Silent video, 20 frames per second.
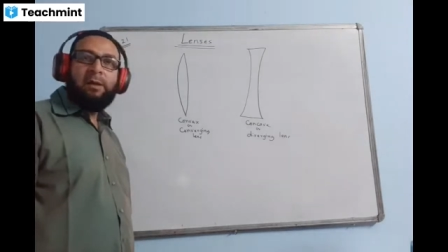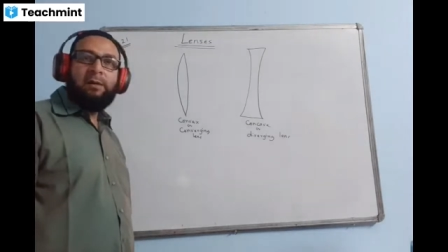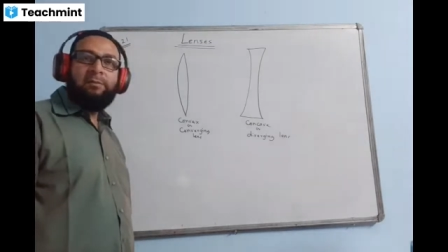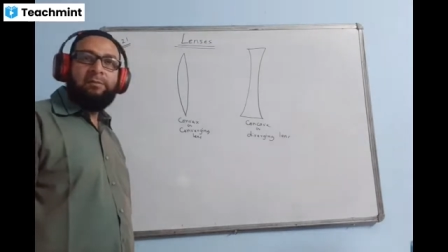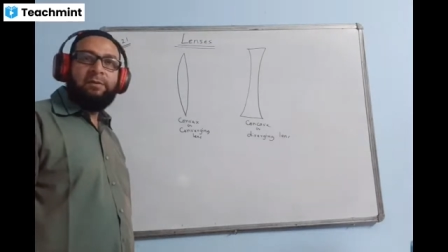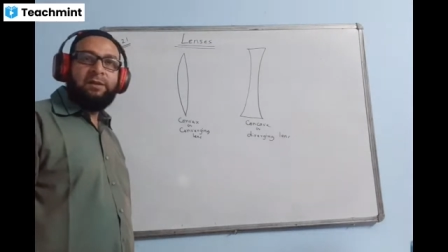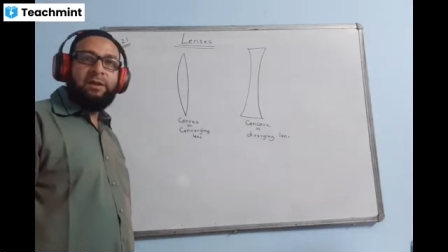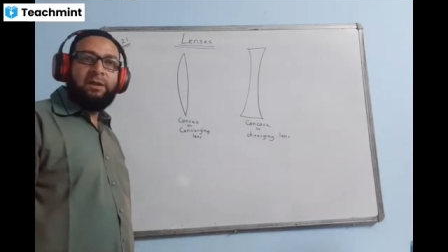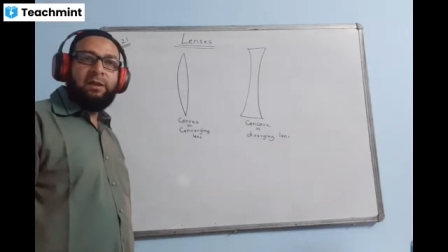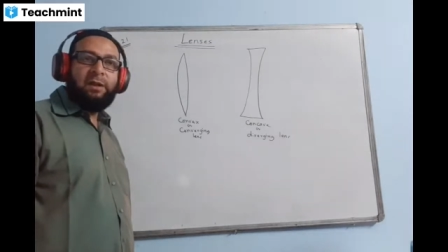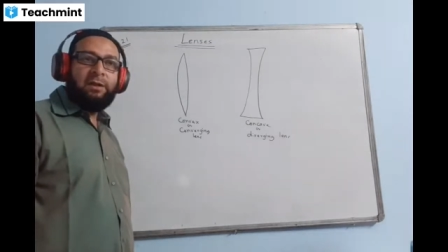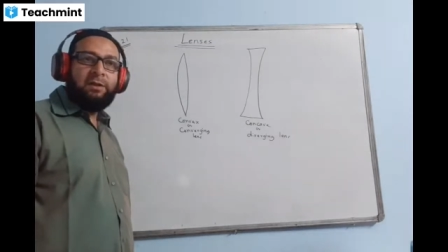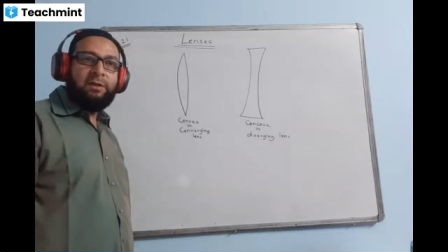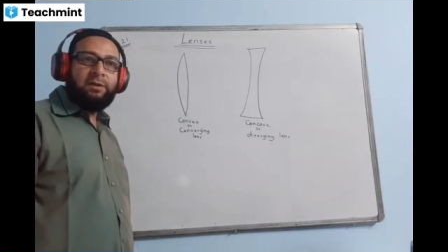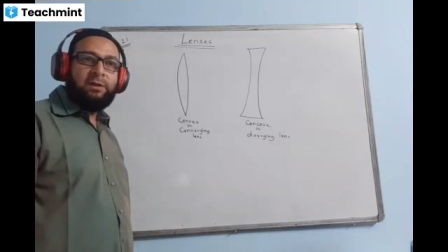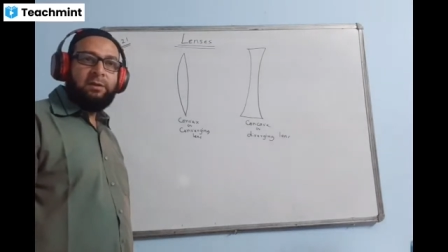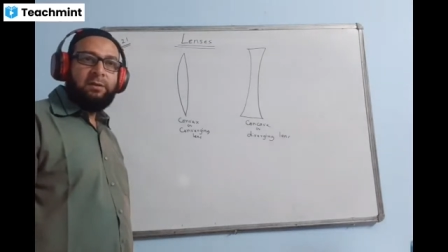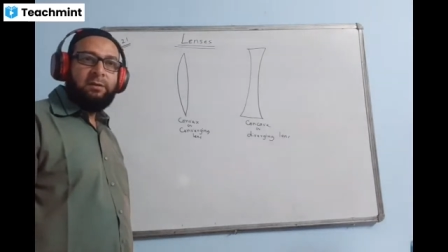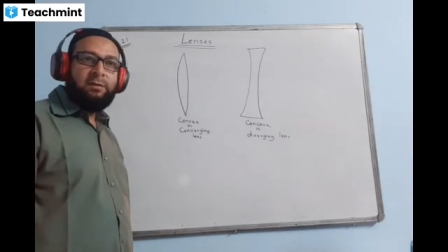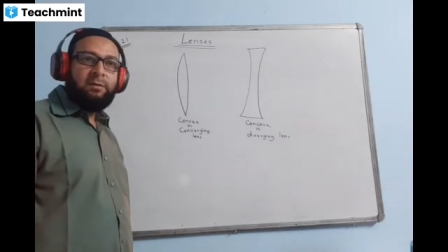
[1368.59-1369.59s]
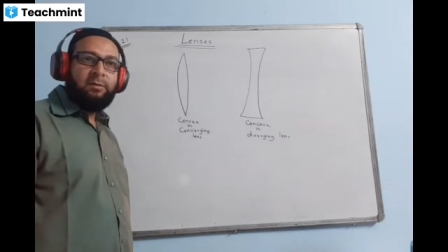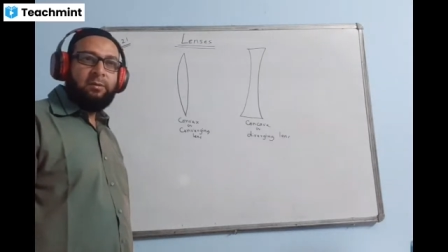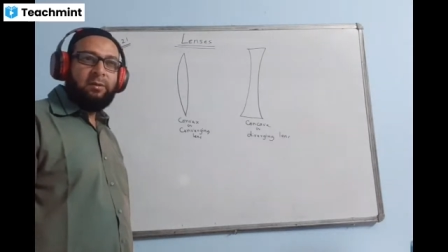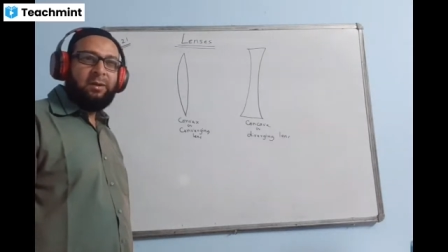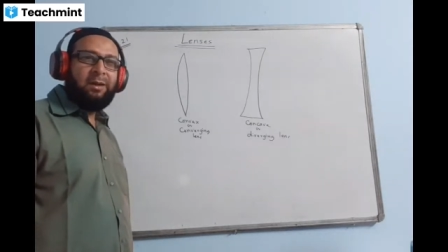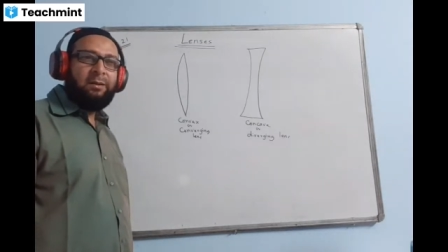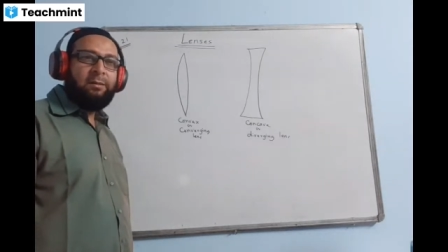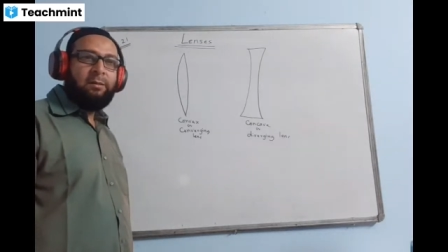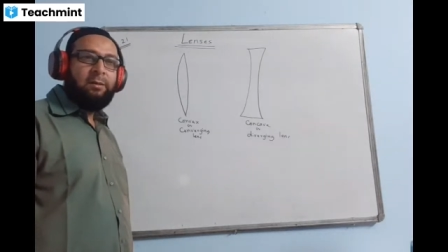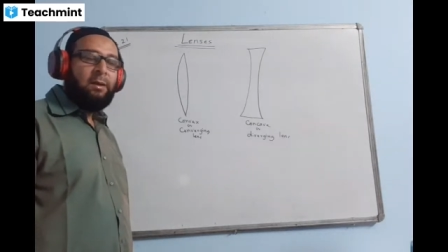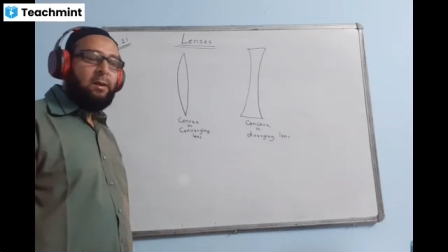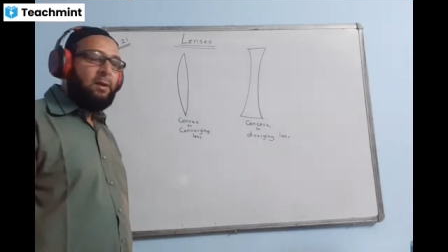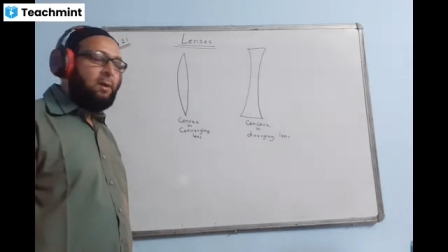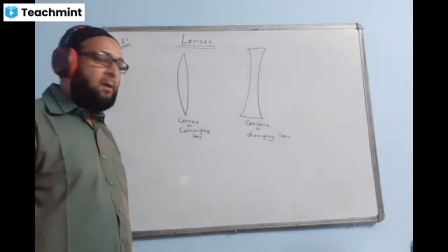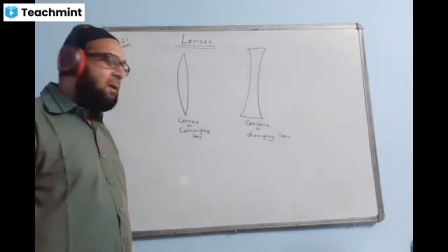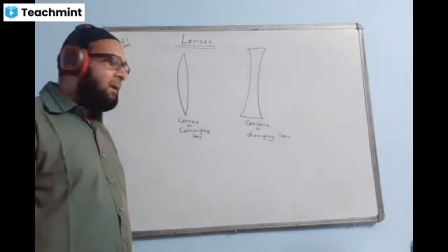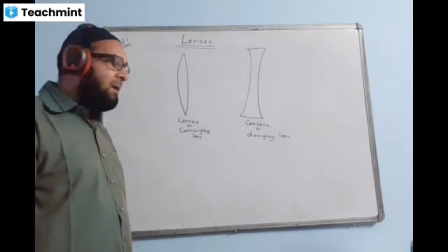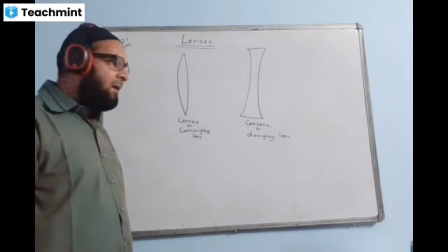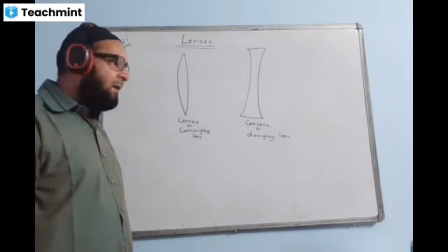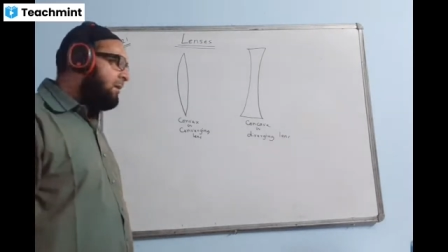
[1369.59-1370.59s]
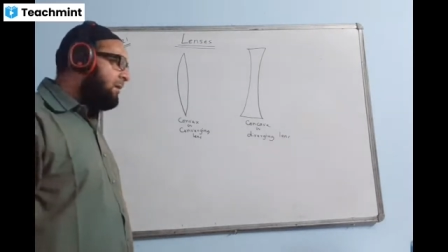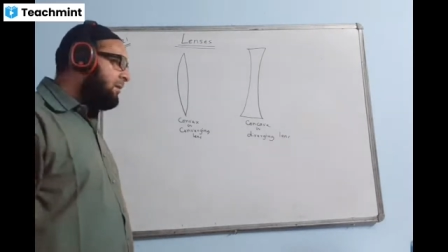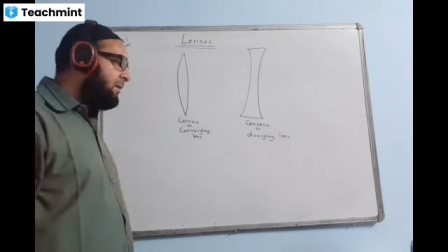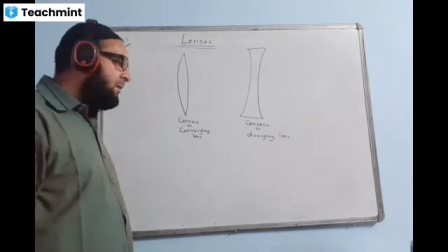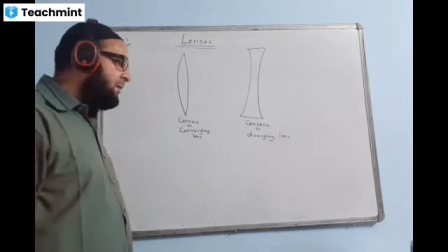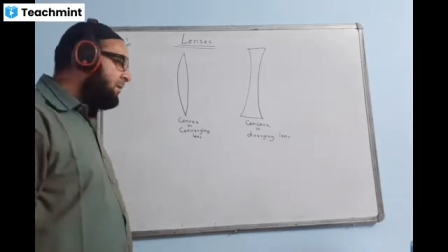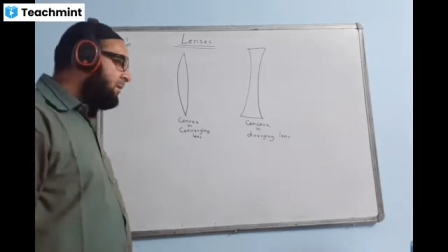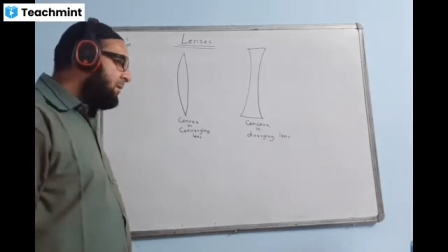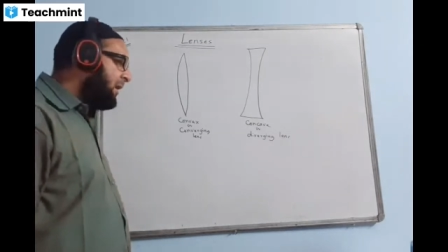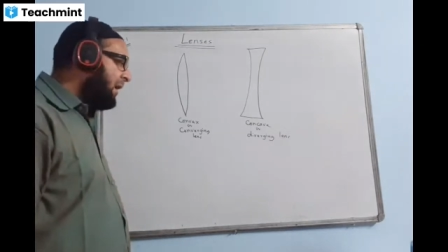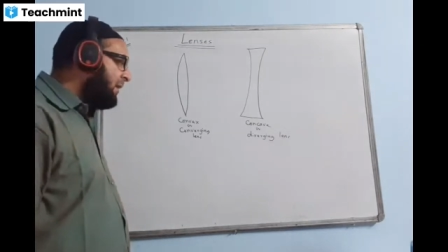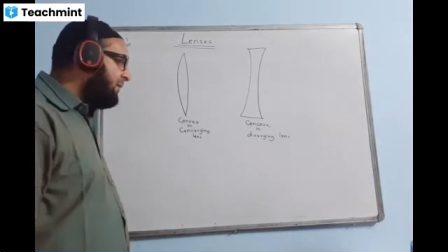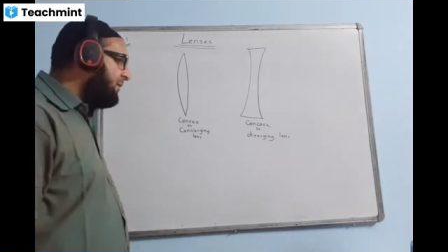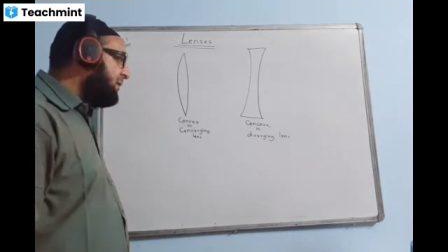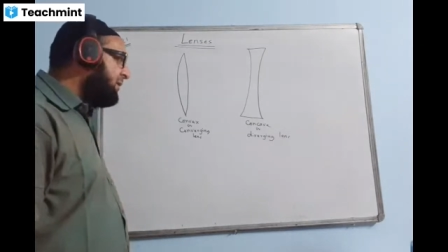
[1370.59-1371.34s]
Okay, concave or